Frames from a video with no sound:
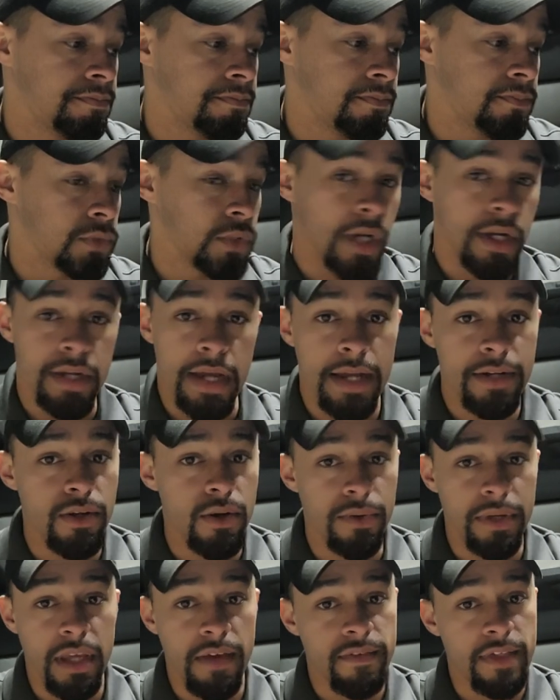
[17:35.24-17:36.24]
So I
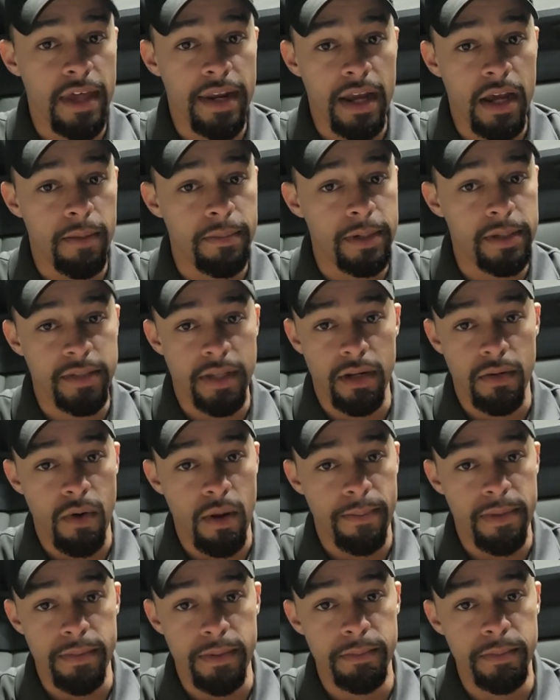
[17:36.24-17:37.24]
don't give that out because I don't want
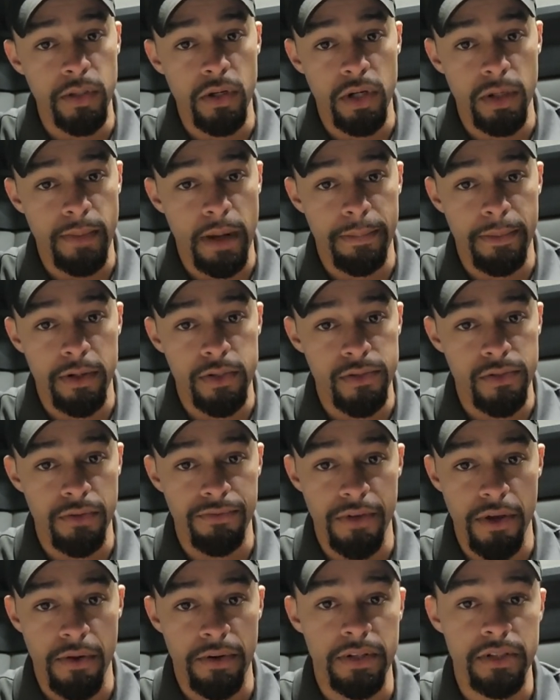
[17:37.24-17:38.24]
people blowing up my personal
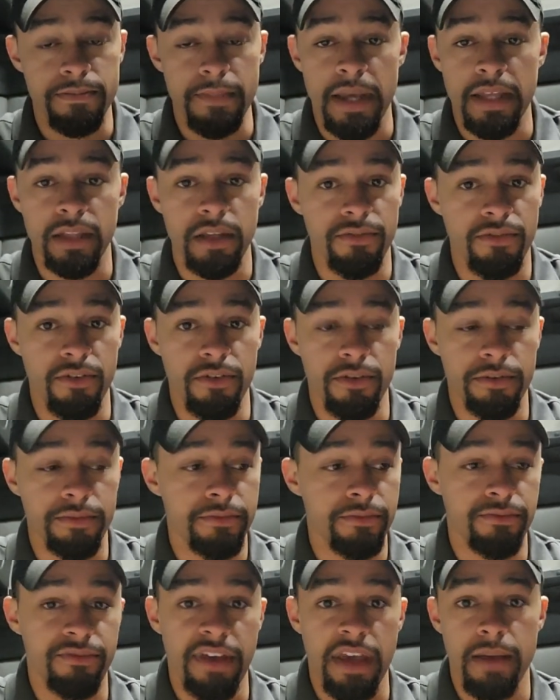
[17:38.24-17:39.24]
phone. It's mainly for
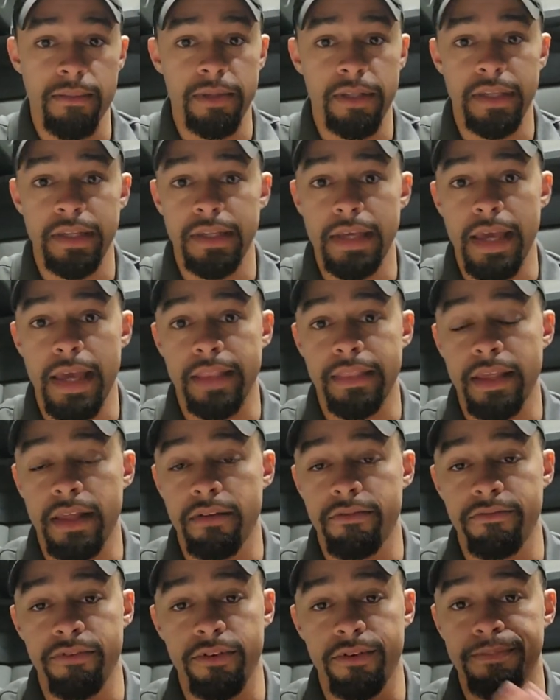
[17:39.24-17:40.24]
family and
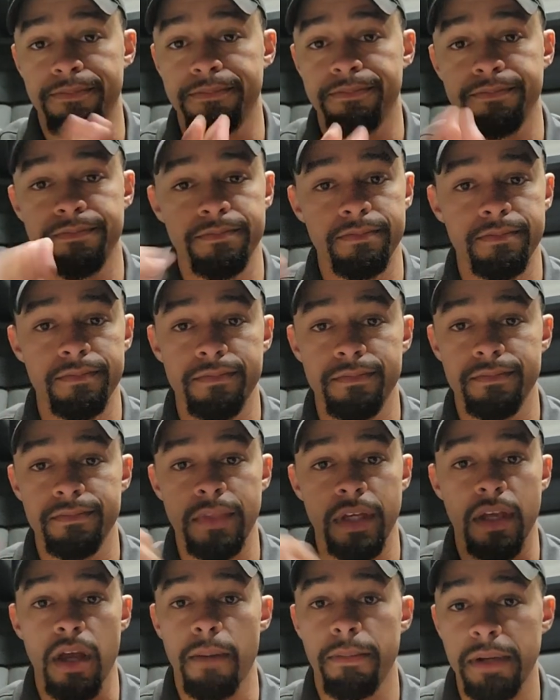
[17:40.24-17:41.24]
then for the
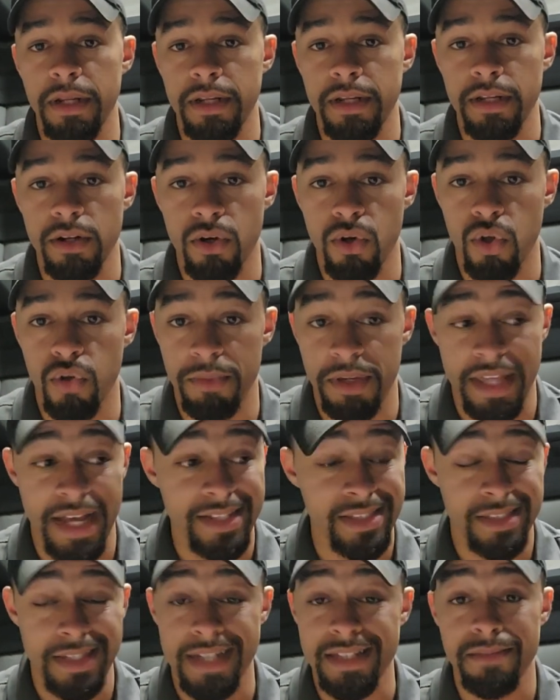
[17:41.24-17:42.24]
company to get a hold of me.
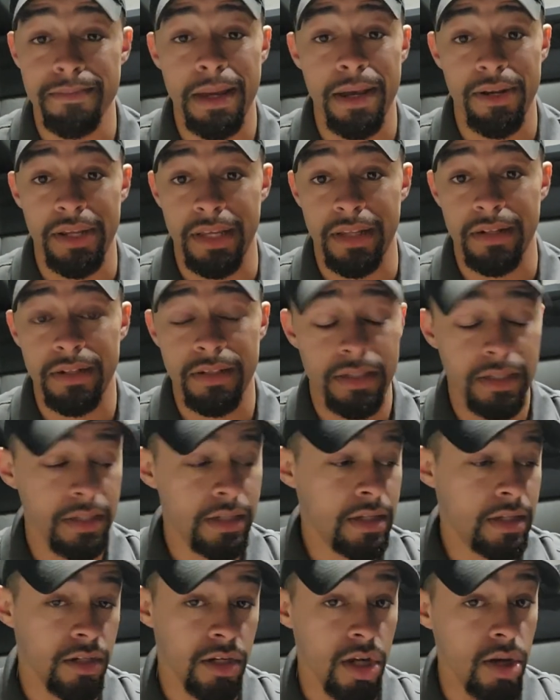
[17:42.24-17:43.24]
That's about it.
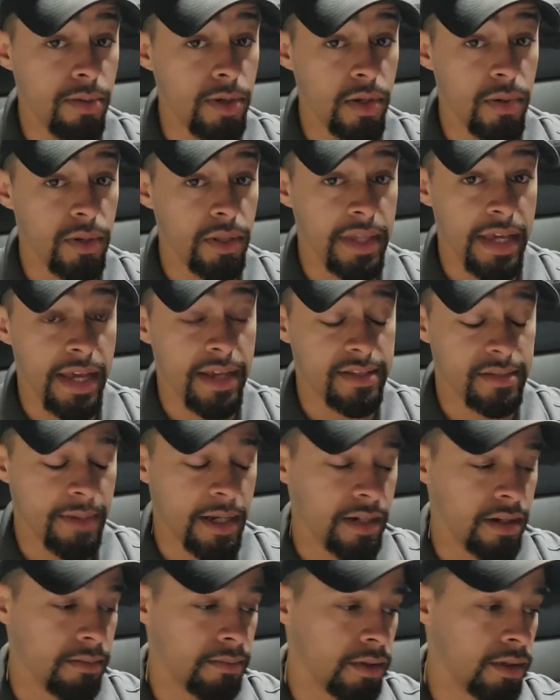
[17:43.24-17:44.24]
Nobody really has my
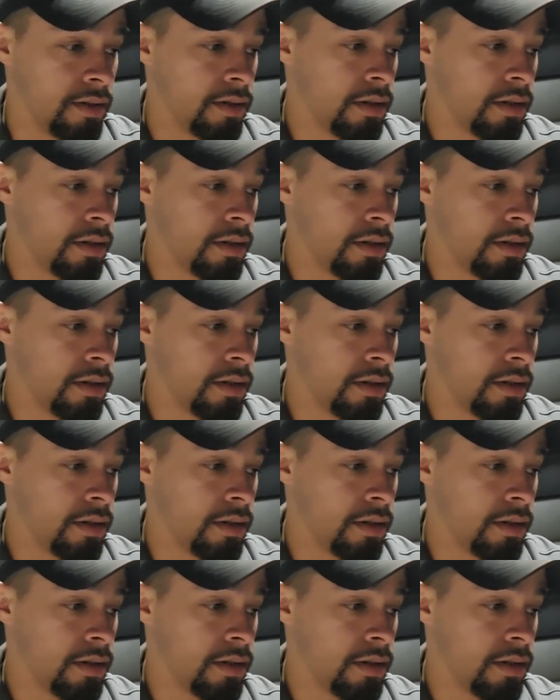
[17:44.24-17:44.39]
number.